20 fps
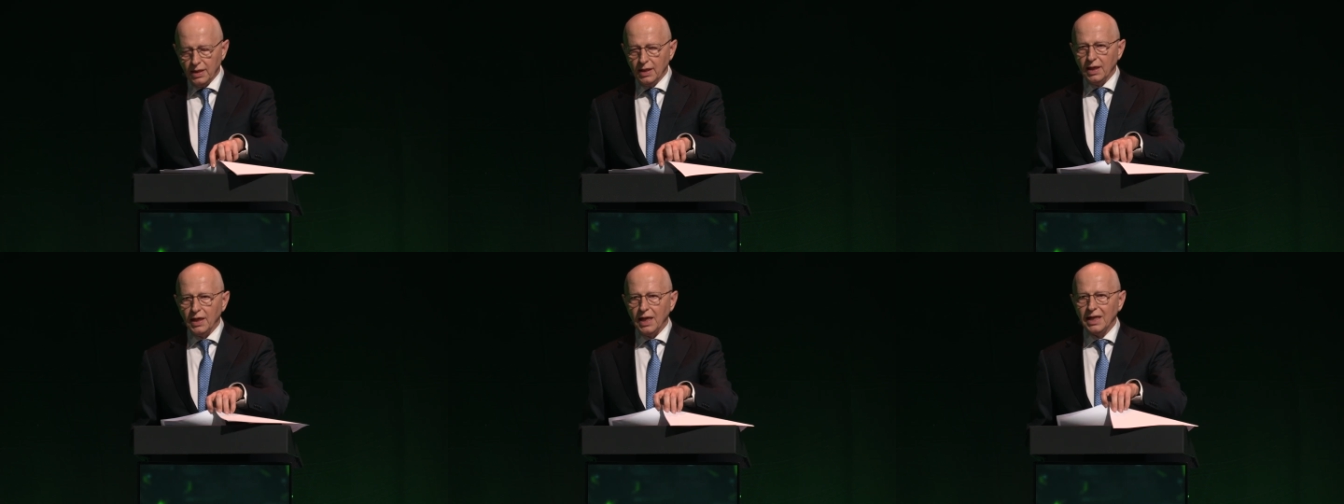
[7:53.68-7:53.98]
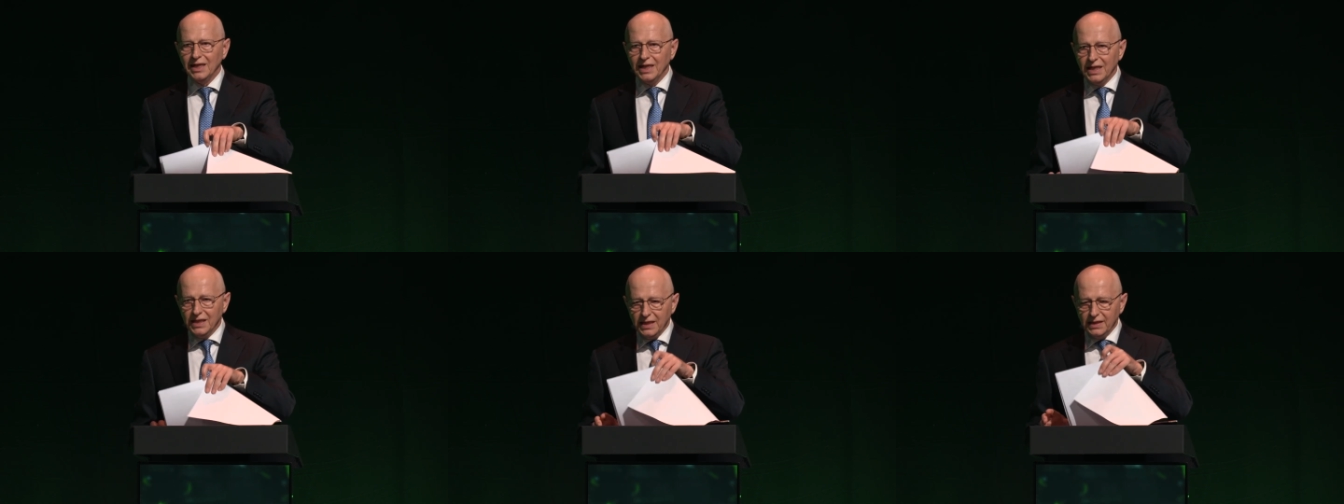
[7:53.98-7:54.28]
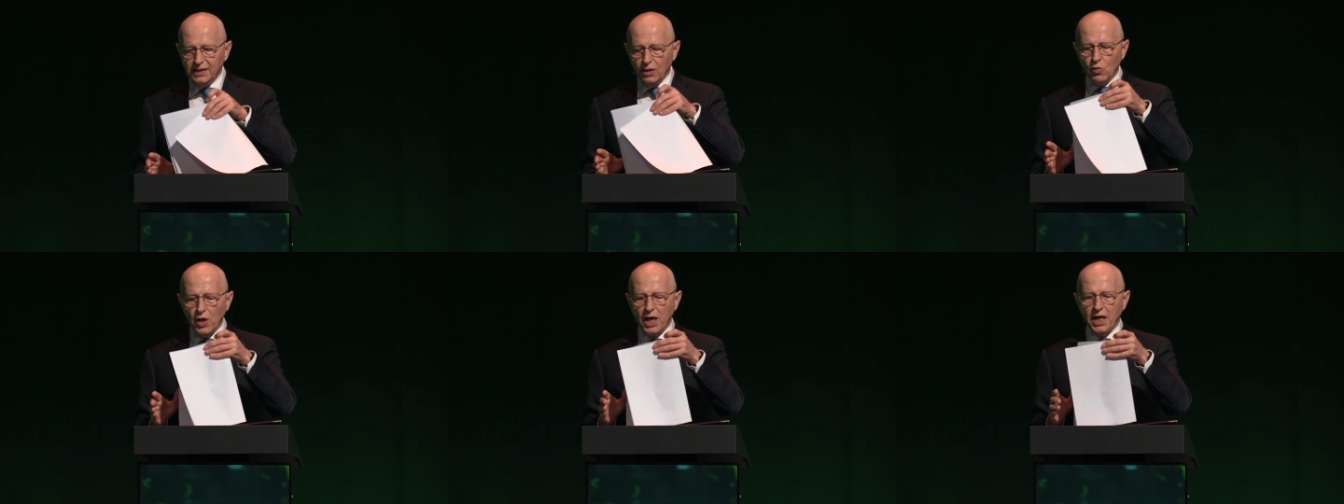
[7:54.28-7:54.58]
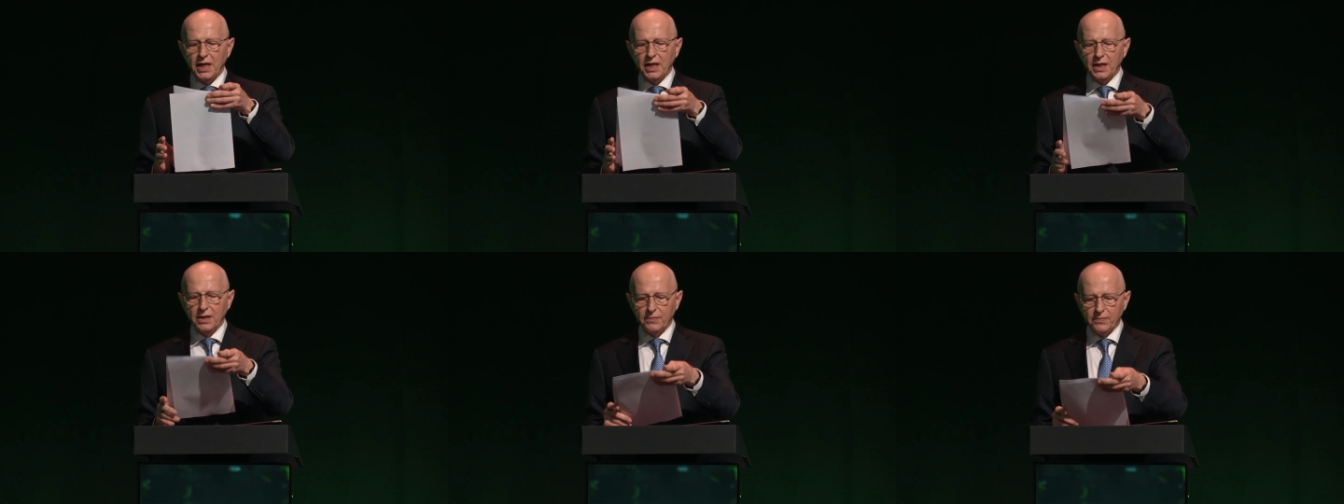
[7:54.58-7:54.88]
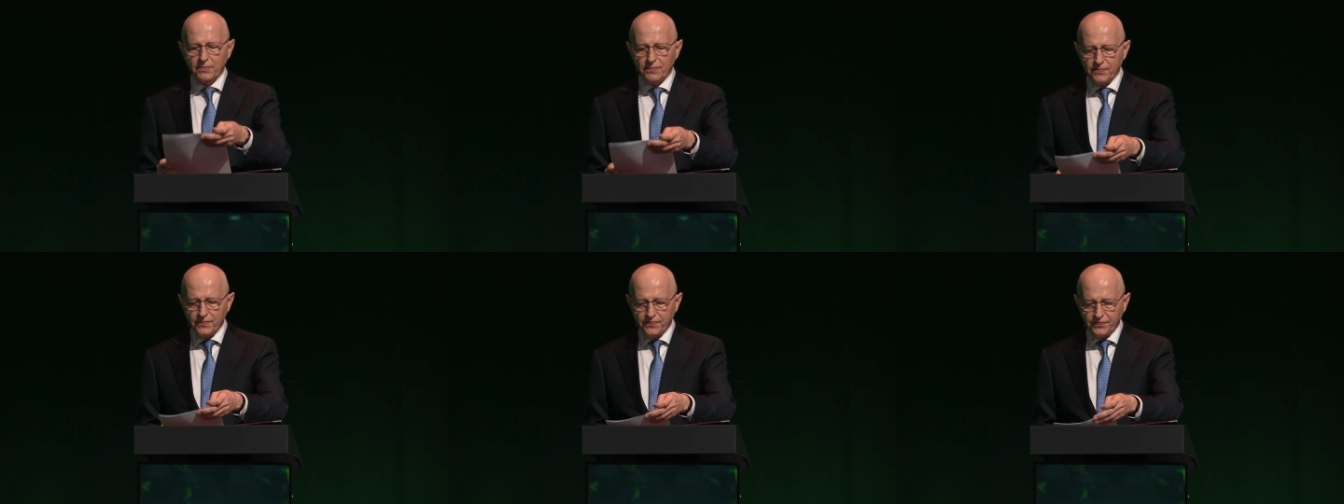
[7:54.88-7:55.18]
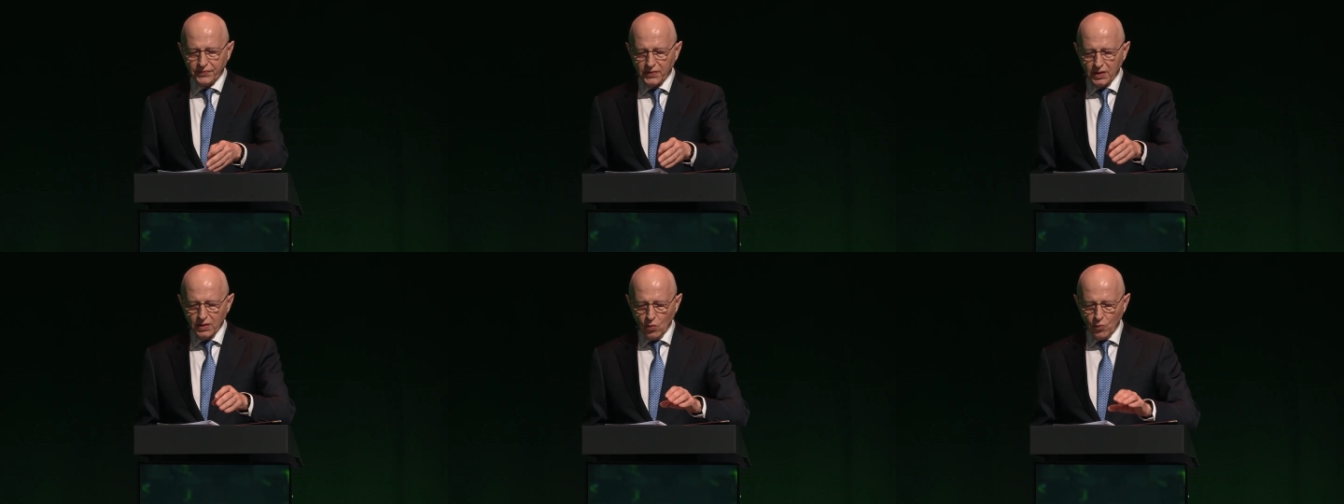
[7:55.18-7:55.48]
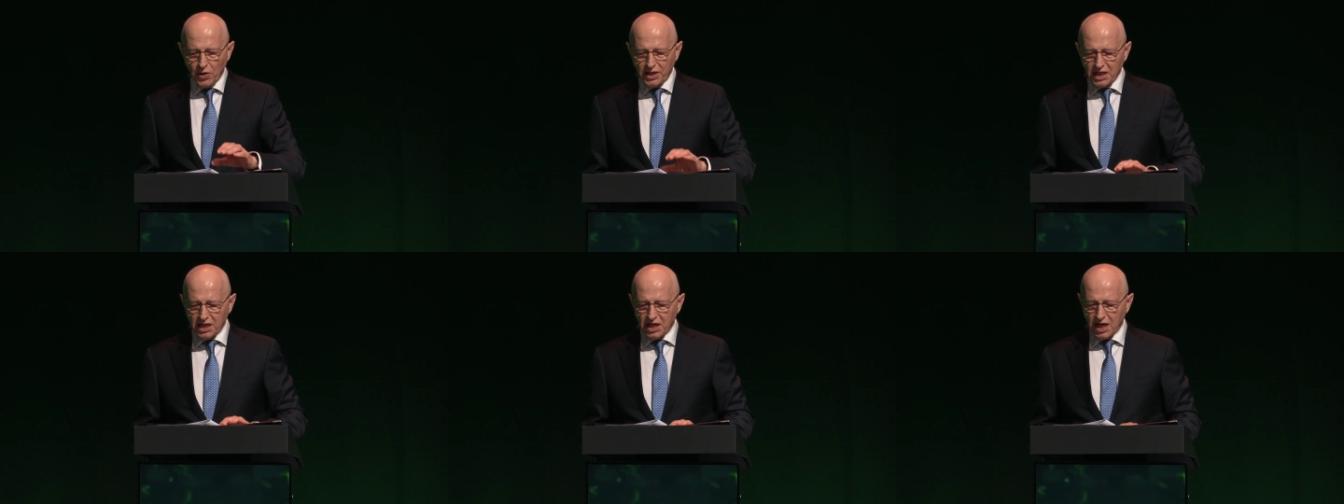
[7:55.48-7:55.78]
and leading the way
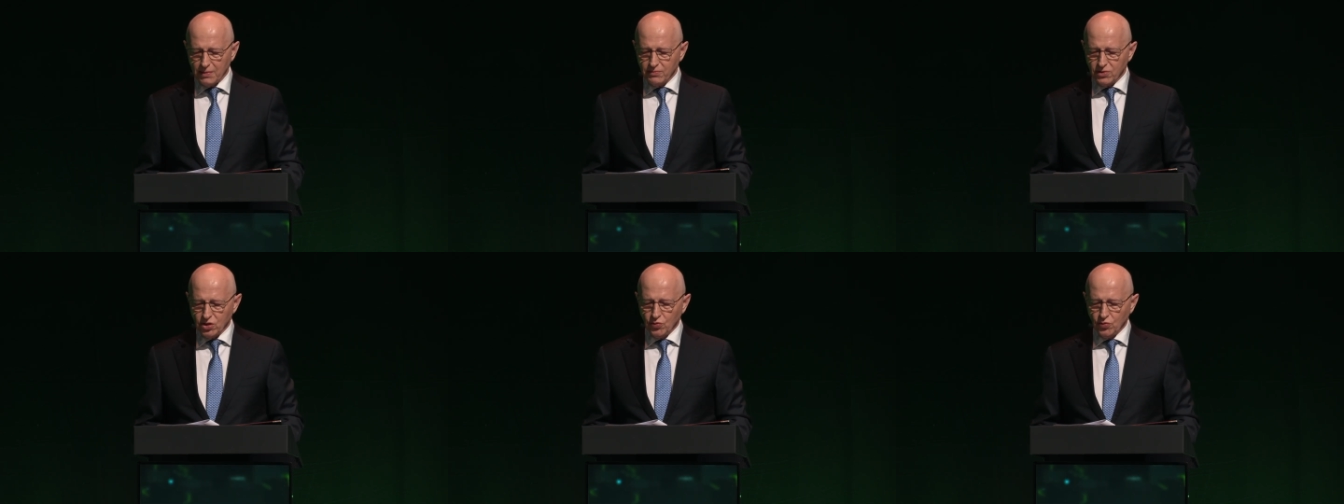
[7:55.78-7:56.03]
when it comes